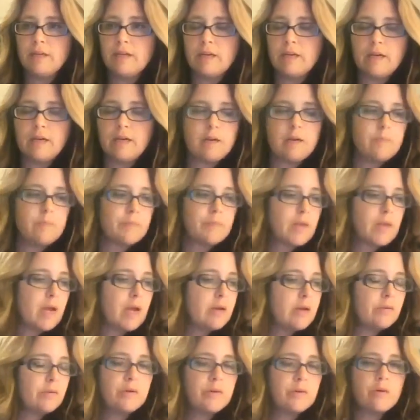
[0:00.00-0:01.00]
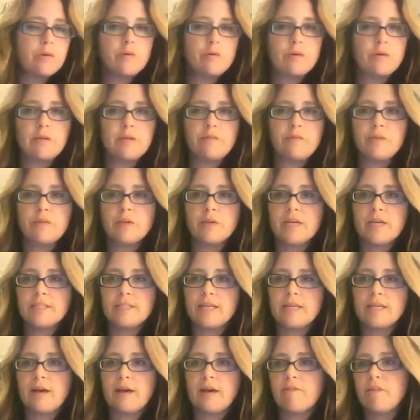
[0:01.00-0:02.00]
I don't know if you guys
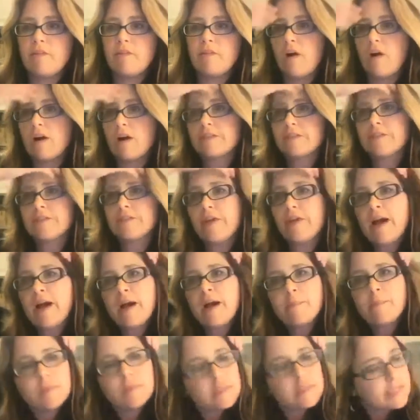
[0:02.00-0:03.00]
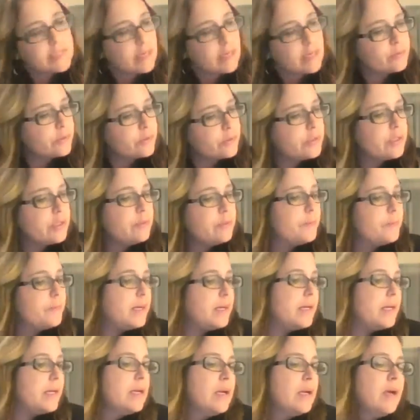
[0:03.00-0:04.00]
have the Voxer app downloaded,
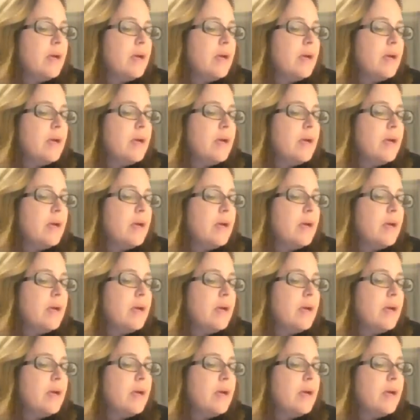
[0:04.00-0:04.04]
but